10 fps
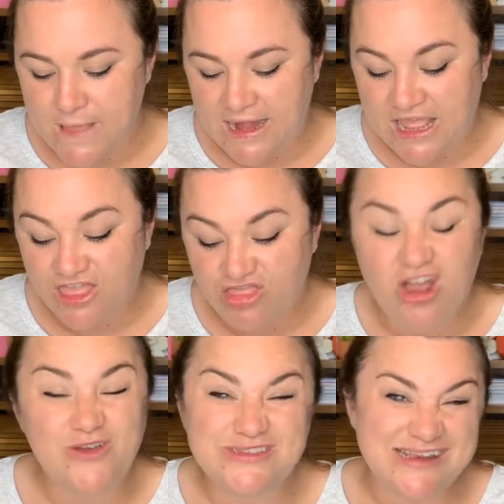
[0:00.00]
And I
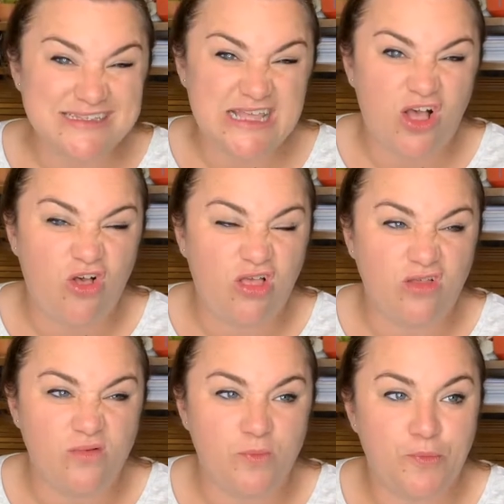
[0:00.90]
thought it was going to sell
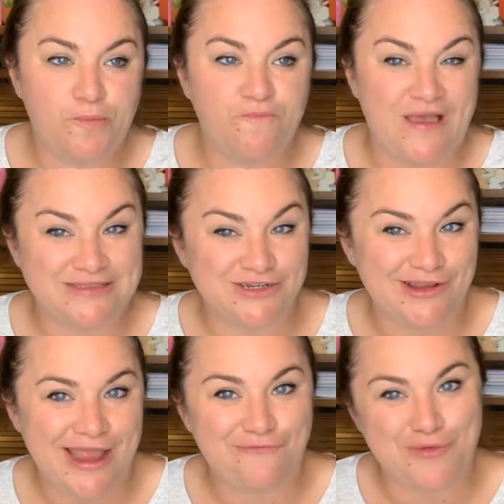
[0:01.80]
faster
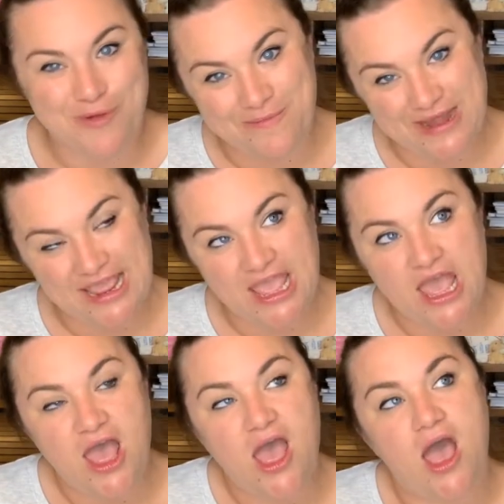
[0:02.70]
and for more money.
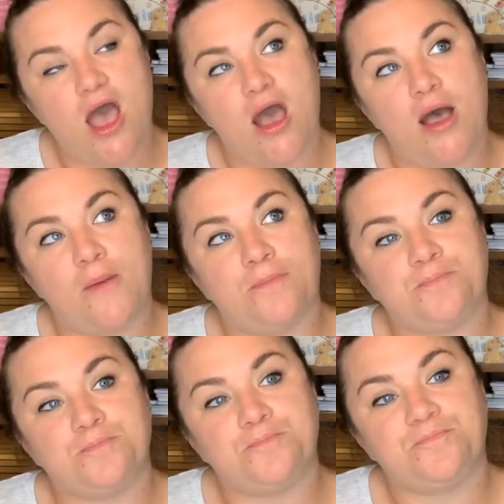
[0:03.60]

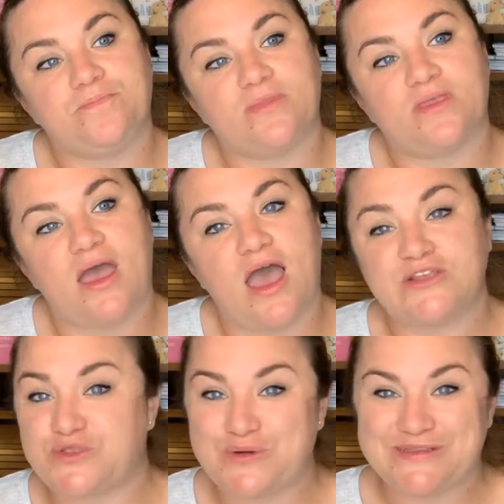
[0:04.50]
Um, I
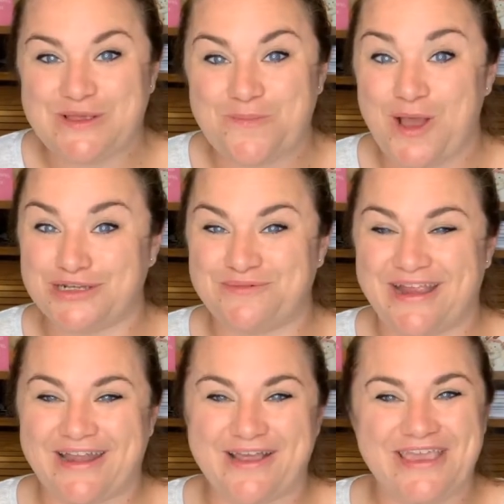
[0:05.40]
also thought it would sell on
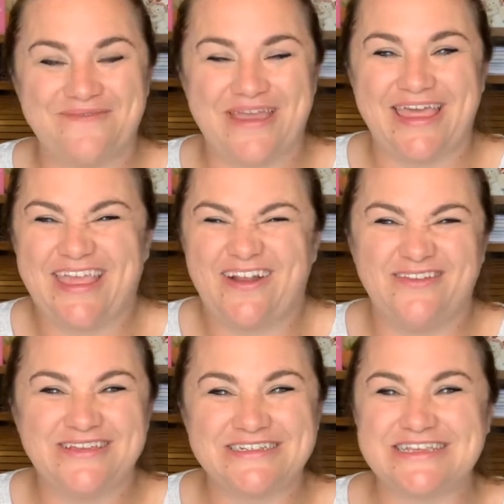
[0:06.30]
Poshmark and not eBay. You
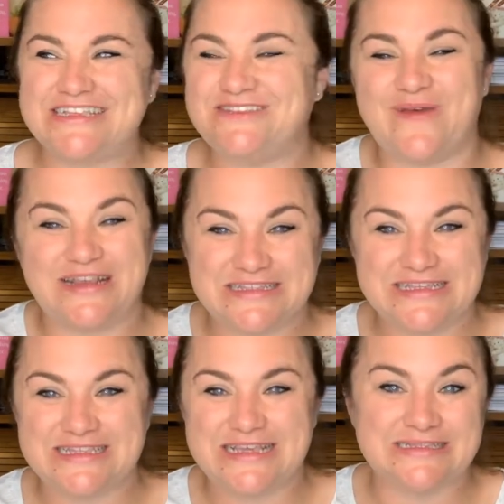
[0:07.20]
know, you just expect
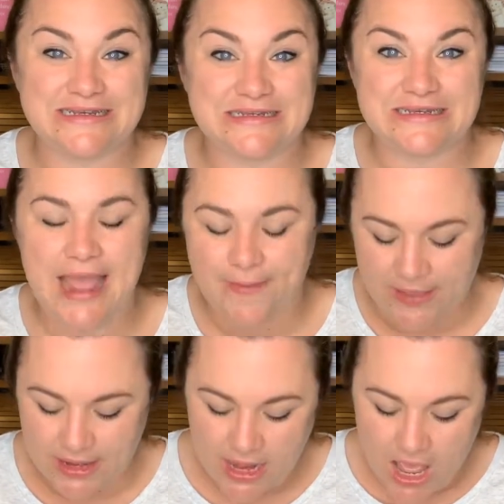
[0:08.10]
these things and it didn't
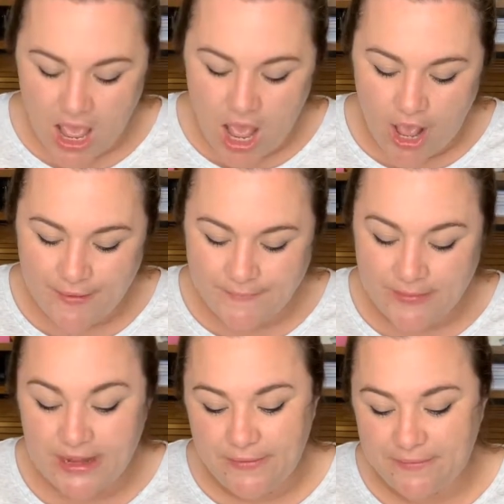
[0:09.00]
happen. Um,
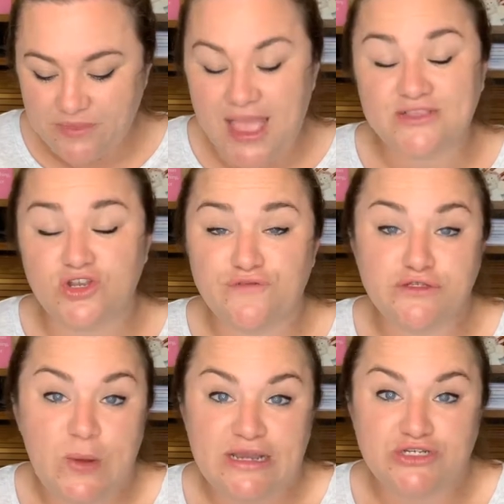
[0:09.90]
anyway, I sold it for
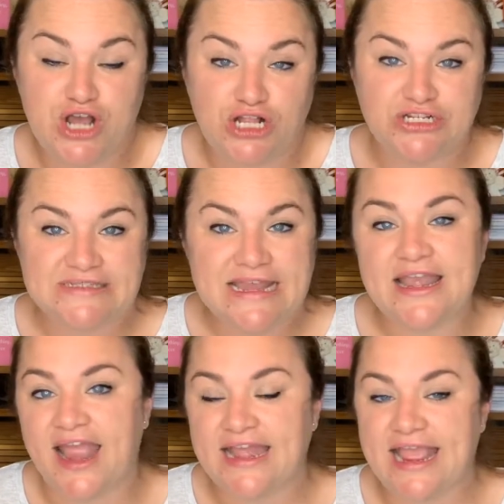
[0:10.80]
$22 in
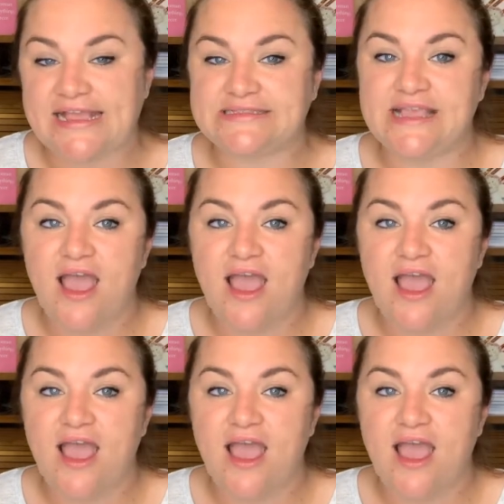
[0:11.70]
nine days.